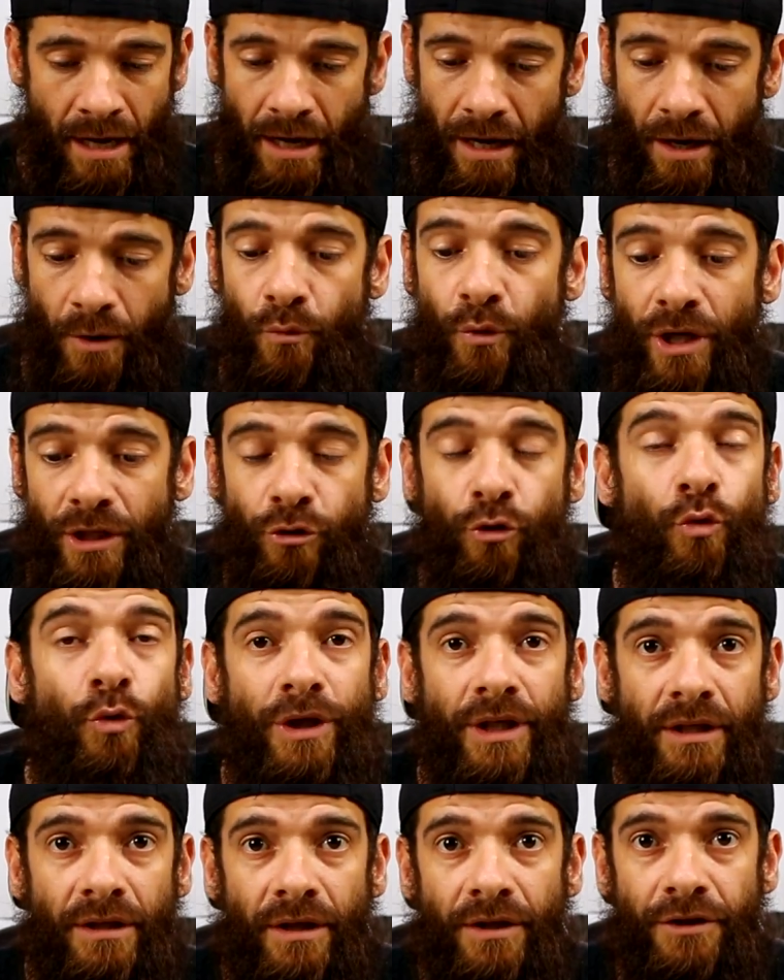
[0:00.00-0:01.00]

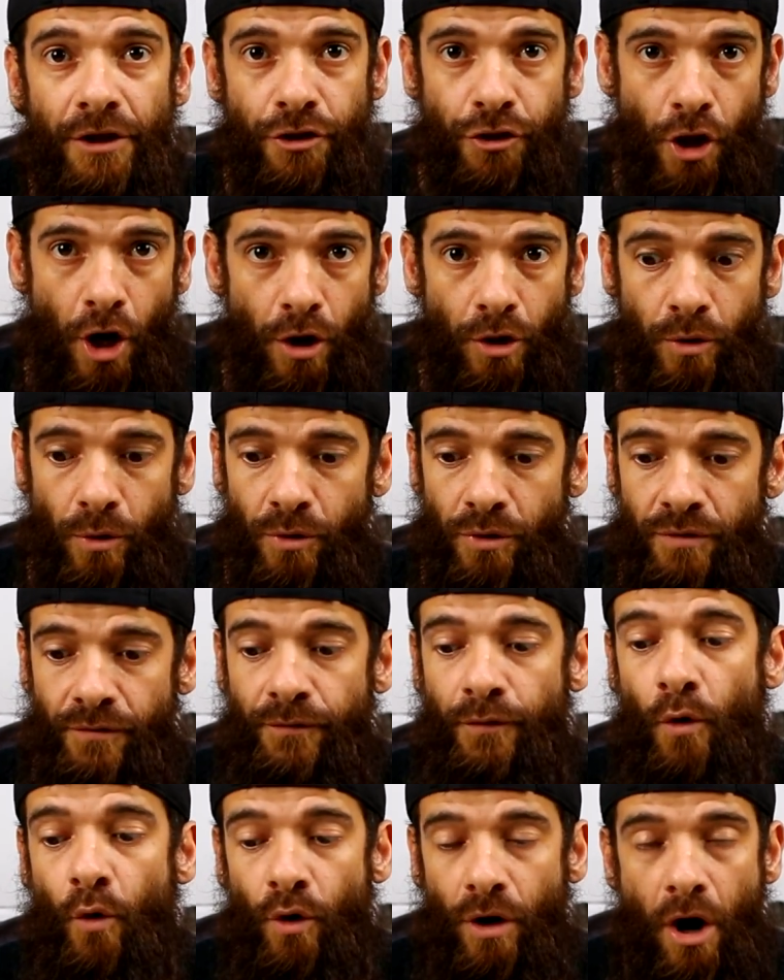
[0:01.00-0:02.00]
redoing the charcoals
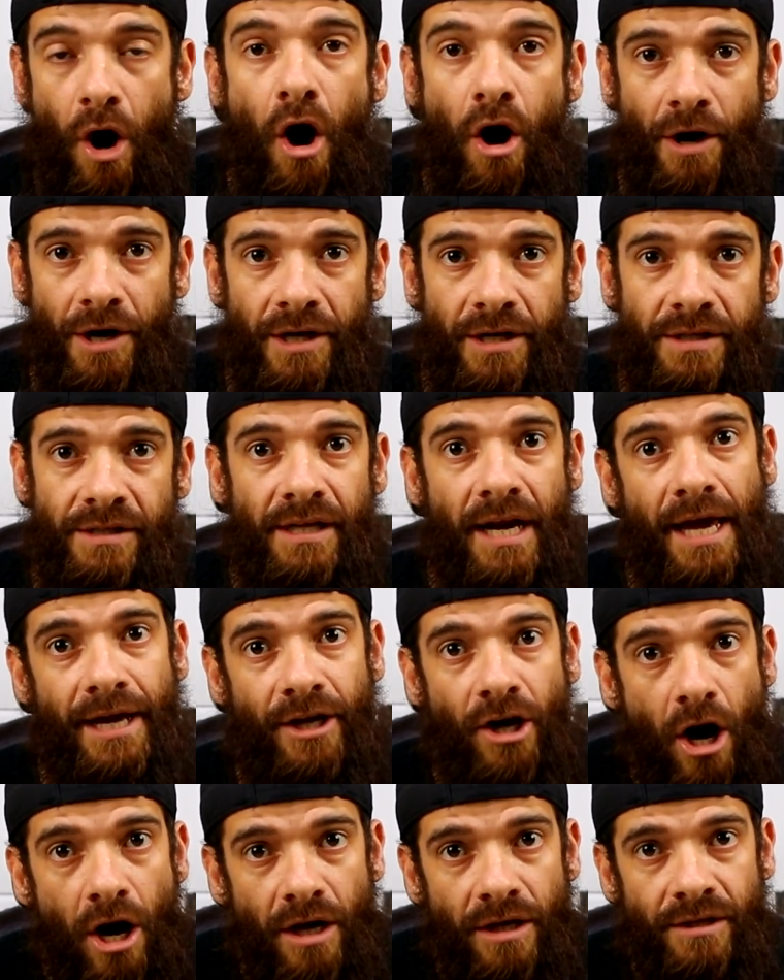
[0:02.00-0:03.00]
for artists
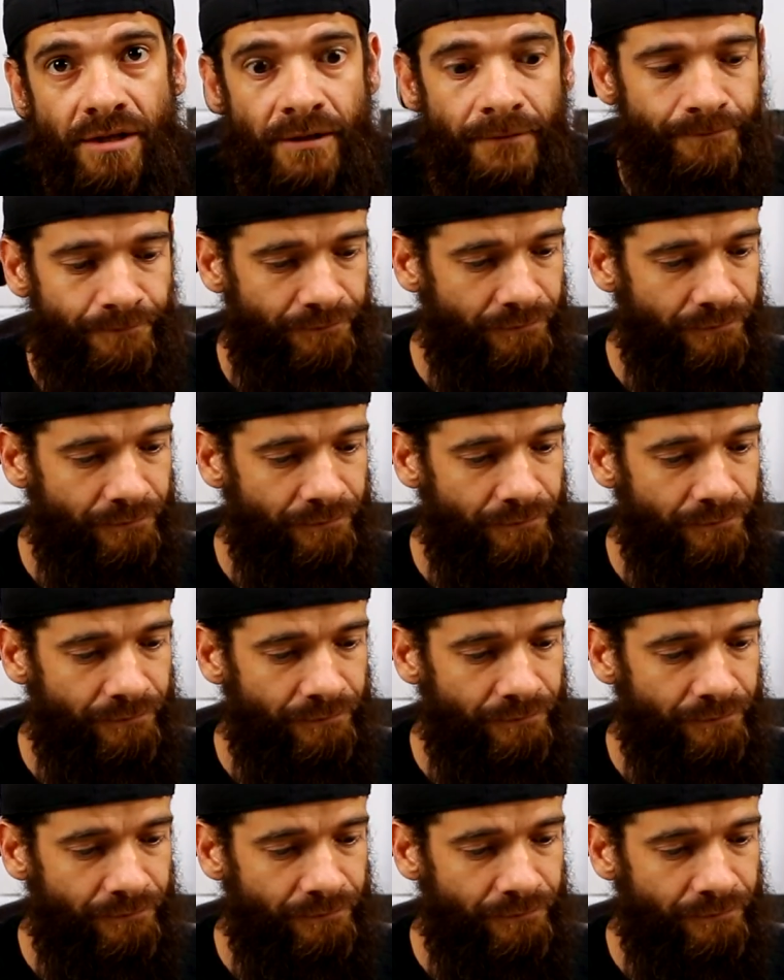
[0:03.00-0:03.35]
like us.